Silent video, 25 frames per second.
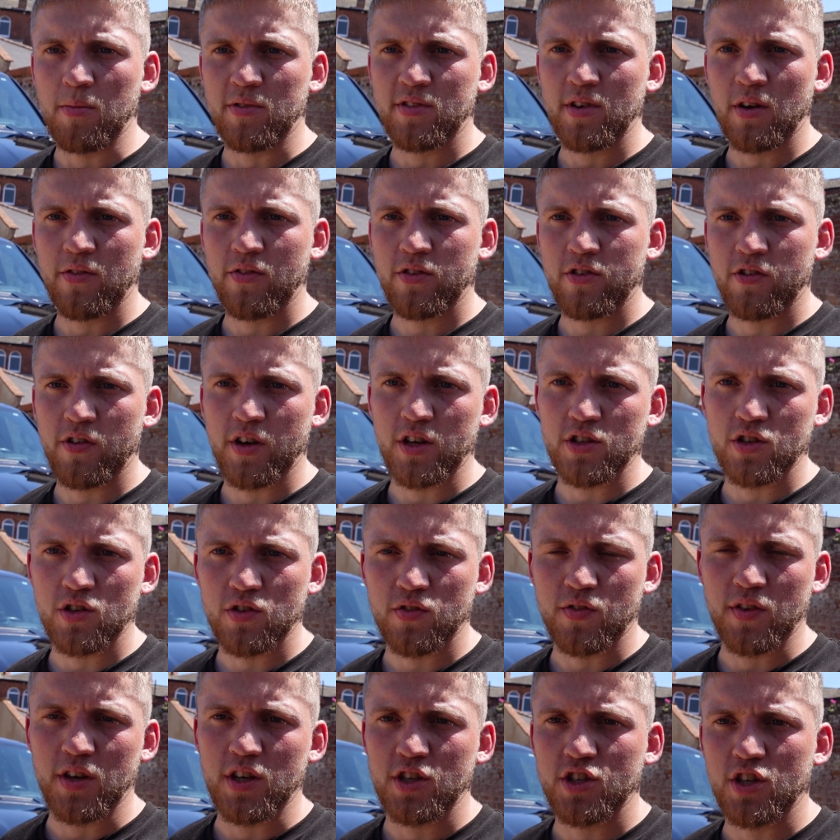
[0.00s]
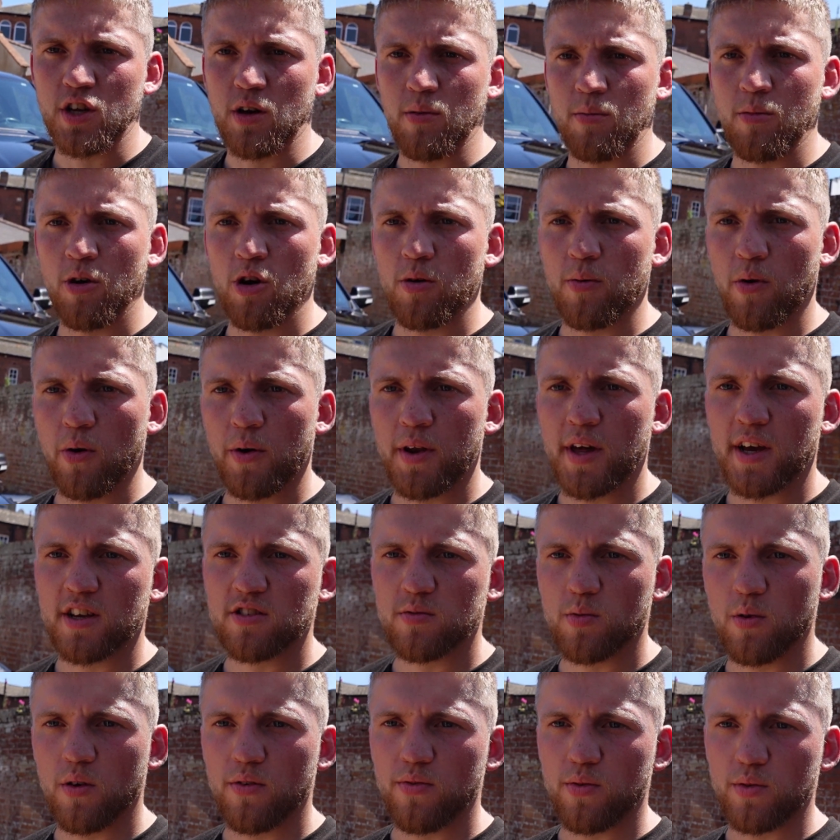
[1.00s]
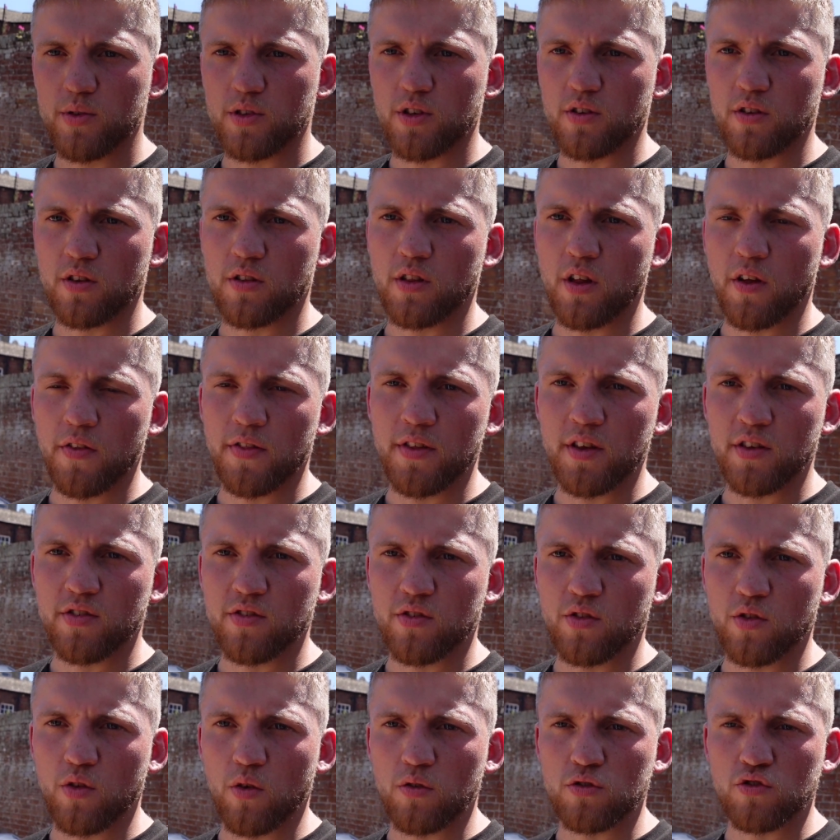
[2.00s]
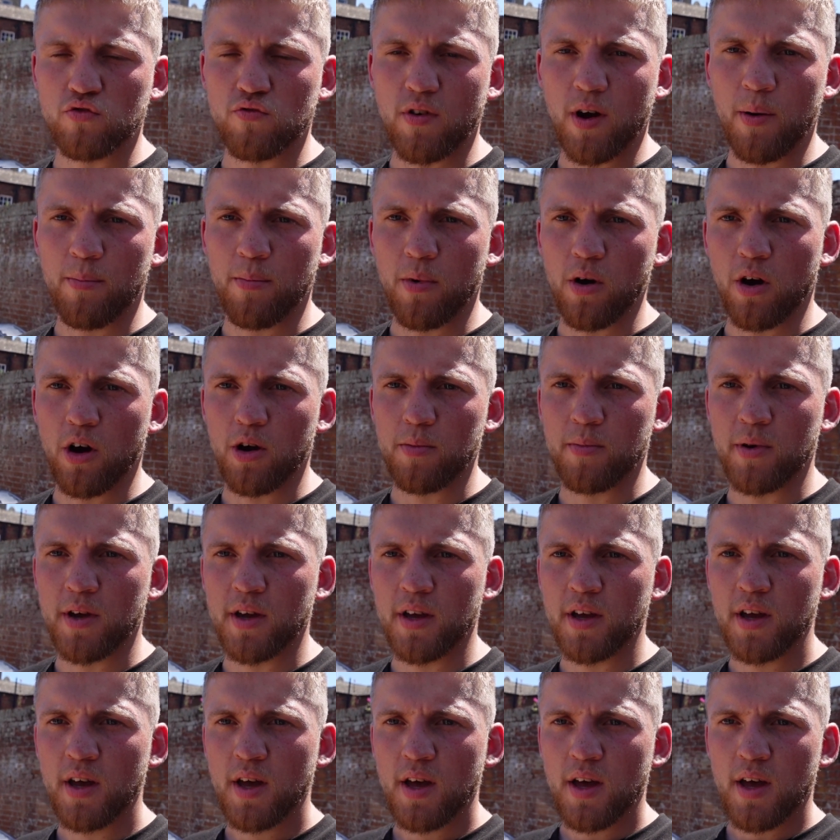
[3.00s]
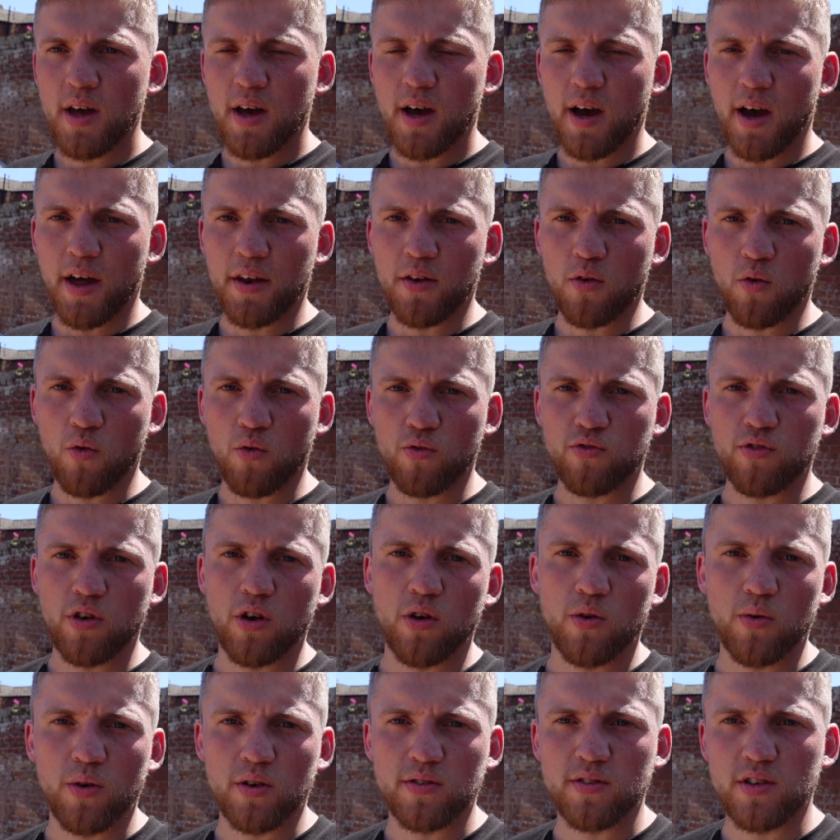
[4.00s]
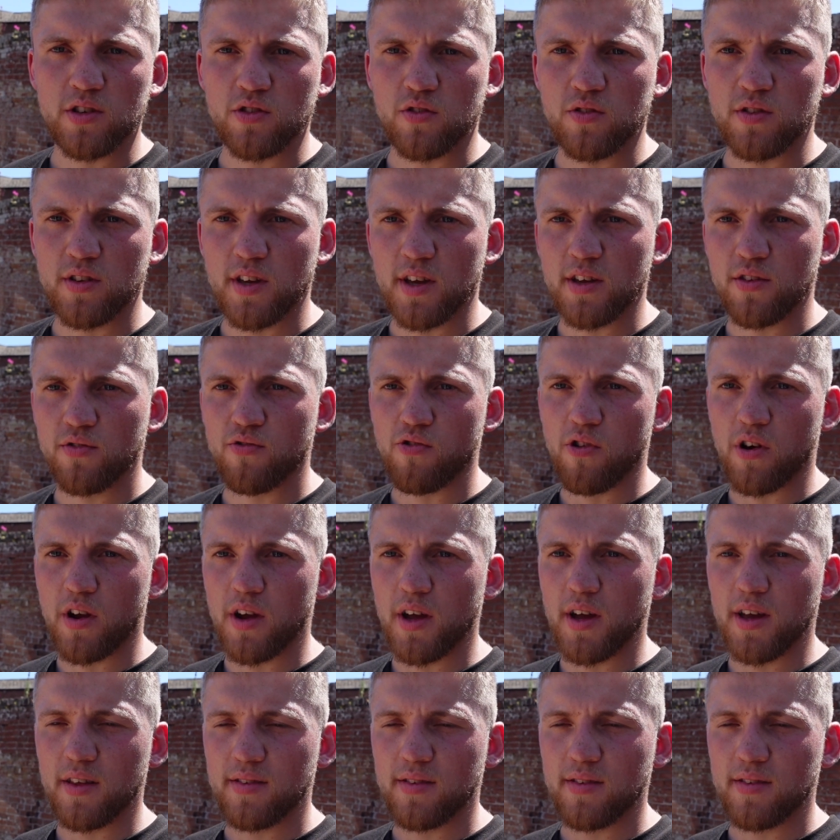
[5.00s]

myself and Cree are just finishing up mobile in Exmouth. We've just done this Dodge Ram behind me, and also a Citroen DS3.